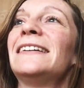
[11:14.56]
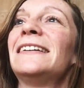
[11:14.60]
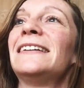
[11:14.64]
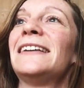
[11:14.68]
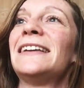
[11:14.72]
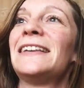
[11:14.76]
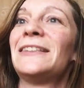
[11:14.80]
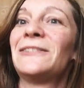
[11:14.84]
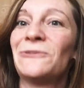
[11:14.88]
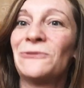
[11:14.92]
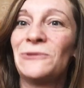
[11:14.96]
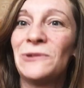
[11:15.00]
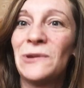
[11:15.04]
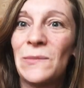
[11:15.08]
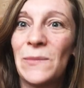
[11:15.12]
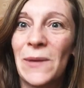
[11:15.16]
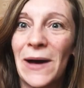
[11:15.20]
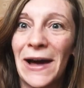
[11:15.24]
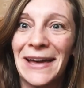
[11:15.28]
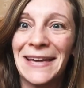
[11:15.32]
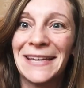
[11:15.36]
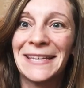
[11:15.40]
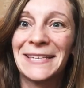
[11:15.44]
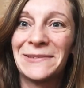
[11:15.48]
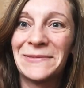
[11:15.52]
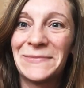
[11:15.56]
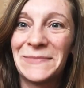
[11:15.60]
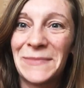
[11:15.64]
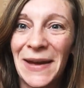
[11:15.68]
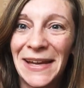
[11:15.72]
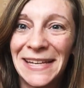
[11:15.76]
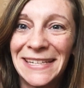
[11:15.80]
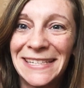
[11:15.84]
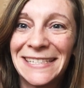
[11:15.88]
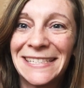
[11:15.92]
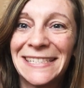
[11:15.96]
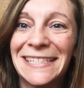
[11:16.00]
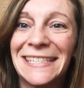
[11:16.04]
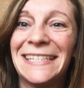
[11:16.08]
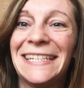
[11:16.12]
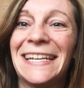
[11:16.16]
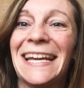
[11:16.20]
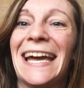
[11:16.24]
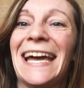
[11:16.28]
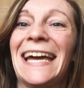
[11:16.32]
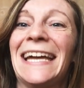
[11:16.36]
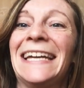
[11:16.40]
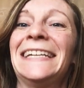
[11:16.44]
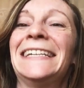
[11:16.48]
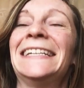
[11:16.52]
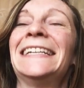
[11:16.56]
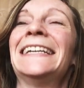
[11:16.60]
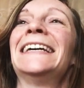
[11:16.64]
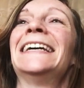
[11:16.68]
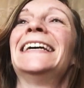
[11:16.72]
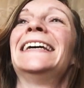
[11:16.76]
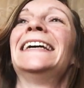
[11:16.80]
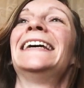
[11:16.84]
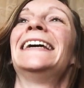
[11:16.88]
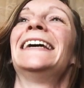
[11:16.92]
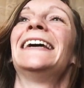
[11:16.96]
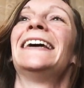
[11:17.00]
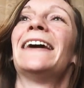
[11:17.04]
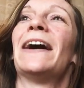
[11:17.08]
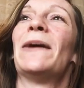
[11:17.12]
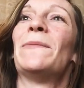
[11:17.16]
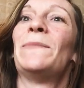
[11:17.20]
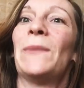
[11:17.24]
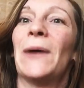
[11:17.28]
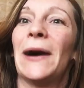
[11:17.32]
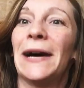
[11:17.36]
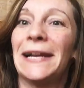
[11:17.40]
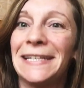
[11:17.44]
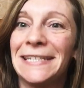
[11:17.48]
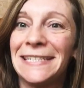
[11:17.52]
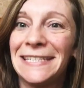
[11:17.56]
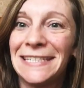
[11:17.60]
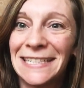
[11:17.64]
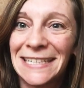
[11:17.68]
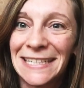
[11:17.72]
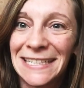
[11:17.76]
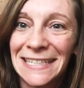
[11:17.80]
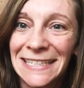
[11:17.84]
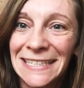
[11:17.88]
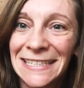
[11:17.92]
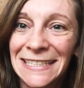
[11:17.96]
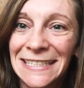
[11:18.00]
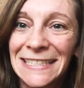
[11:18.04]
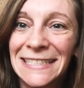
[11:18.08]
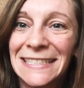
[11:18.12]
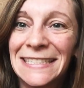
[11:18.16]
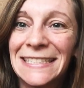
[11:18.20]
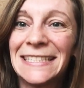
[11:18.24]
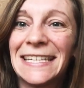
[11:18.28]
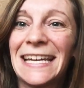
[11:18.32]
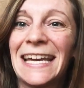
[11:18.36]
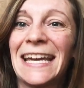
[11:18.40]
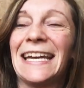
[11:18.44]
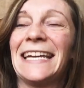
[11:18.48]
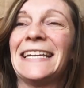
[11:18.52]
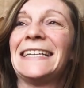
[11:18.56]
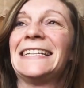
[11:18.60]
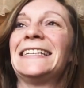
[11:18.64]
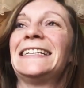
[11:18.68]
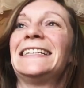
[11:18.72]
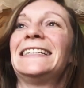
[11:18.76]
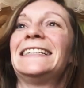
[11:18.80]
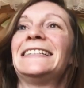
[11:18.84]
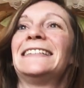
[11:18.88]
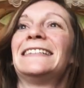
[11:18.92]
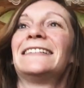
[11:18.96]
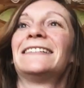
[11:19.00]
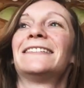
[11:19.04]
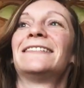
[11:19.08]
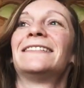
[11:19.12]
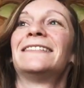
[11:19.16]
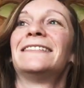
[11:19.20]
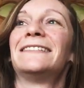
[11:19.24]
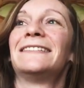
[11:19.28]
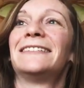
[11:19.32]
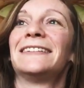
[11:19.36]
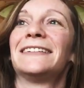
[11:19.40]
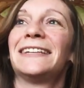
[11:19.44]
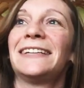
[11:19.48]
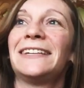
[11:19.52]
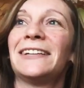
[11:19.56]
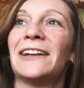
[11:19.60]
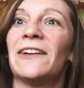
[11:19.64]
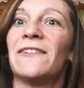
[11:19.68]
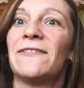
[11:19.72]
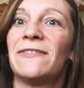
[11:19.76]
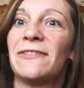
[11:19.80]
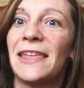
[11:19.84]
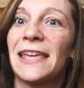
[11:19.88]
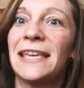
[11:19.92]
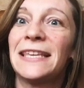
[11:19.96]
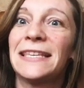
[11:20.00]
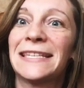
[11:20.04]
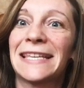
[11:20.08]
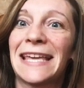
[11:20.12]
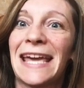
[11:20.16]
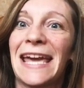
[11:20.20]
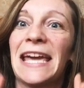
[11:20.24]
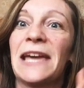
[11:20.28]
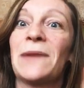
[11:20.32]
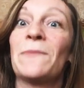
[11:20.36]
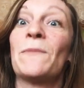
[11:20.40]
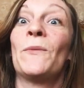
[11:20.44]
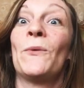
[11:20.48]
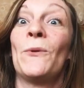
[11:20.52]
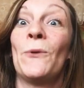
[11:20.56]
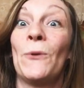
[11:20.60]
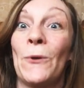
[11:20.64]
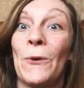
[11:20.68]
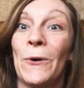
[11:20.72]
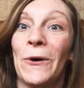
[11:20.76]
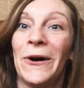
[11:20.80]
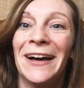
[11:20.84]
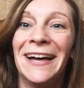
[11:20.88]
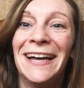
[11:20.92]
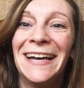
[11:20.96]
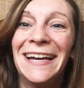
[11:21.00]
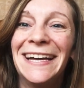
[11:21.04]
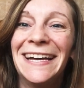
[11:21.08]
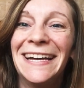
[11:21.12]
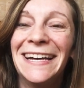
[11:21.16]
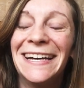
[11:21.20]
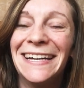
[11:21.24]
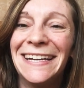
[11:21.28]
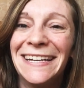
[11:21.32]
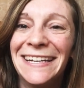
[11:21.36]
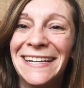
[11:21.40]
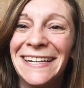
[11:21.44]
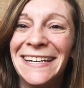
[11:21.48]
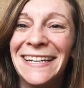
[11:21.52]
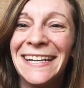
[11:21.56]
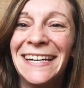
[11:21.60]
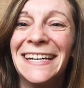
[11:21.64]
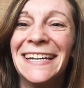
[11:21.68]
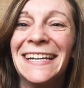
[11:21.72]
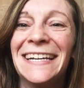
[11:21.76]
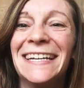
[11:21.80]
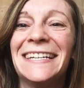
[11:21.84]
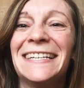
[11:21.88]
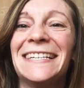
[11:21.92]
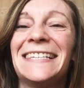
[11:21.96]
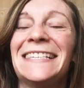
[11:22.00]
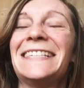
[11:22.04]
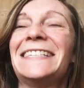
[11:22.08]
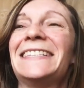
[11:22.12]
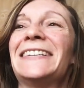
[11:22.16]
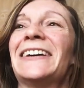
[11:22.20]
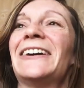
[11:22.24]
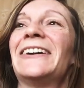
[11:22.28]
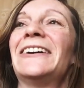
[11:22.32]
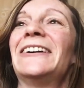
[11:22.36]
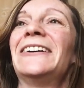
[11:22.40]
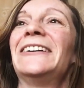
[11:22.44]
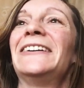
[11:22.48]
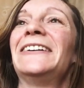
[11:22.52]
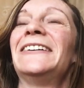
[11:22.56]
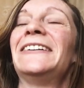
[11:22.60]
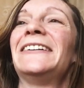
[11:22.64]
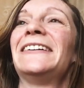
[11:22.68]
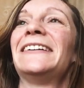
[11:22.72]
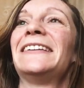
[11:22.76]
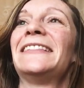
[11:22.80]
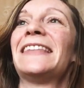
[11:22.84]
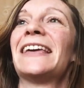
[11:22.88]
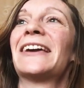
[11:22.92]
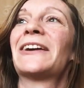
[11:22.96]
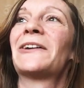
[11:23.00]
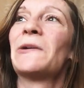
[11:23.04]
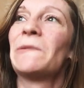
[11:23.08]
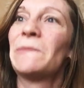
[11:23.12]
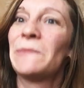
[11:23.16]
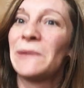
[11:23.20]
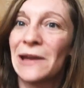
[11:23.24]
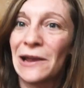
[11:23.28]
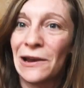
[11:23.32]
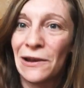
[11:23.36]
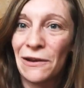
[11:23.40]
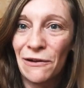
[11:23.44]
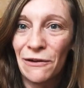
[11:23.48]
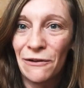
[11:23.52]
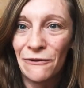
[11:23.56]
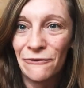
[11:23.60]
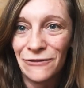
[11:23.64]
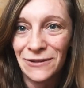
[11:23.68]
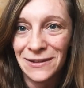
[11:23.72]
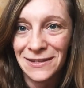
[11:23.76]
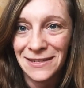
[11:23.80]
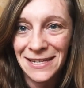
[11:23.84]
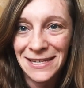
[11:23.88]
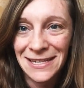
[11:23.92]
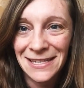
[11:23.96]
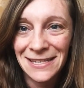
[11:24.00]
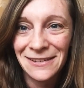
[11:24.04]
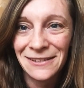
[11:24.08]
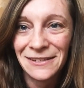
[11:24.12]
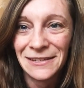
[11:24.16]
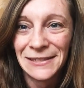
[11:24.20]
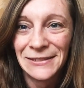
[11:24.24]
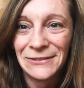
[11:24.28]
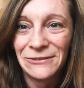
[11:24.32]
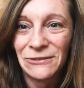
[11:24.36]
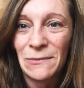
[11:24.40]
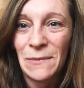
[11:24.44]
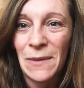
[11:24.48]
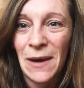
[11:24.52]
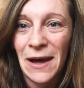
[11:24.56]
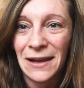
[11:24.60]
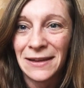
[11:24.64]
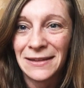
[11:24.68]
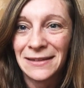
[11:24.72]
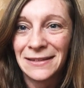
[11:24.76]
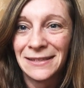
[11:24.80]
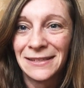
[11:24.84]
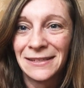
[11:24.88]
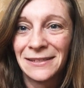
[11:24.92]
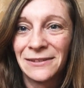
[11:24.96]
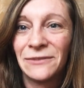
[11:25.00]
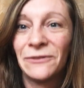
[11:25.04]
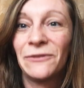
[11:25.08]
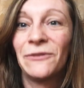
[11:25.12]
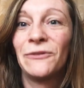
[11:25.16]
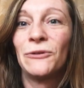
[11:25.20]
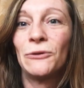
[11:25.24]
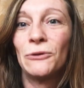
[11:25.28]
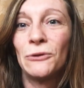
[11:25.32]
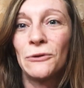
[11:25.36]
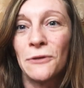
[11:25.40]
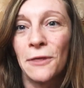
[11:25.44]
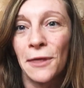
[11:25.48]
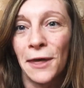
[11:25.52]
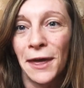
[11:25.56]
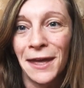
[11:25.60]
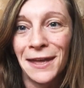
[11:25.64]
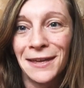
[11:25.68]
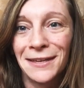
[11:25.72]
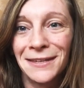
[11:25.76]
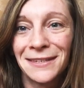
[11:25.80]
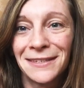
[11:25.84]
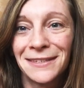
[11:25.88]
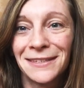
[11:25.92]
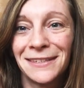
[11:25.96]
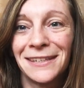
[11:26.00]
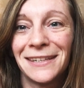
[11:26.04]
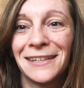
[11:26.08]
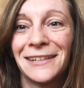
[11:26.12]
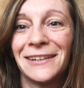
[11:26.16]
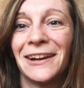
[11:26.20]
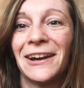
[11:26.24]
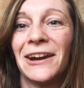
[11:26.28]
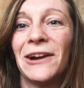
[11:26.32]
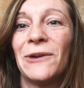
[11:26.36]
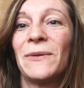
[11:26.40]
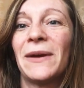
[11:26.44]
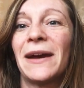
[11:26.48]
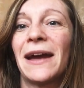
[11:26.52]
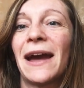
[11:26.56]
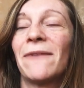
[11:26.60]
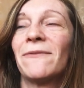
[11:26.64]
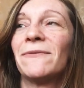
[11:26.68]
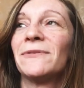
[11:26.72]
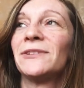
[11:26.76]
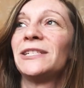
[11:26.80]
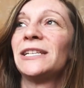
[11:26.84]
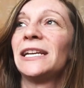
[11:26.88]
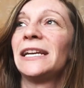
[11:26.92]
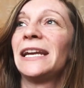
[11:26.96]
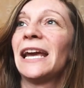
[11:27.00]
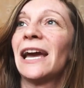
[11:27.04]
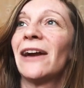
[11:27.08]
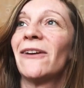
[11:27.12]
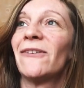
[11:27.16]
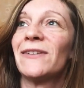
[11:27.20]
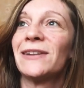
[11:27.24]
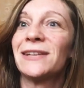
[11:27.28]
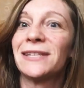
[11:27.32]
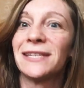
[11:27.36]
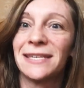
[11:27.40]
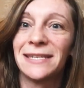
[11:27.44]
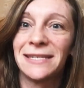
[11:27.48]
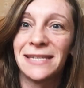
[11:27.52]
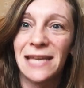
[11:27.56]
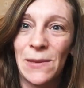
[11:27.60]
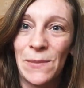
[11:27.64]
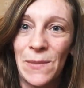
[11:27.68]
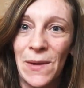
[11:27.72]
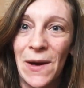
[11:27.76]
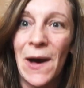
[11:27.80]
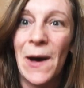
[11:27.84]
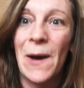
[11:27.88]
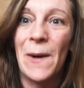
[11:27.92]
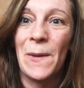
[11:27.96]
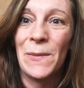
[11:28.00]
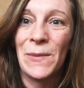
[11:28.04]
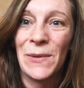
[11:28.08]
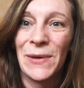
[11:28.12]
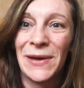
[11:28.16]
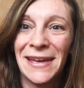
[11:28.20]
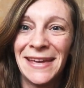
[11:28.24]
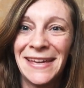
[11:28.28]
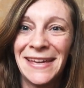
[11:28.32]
it's all about expansion and abundance and, you know, things getting more. So there could be a lot of resistance from us for this. You know, we're actually having to step up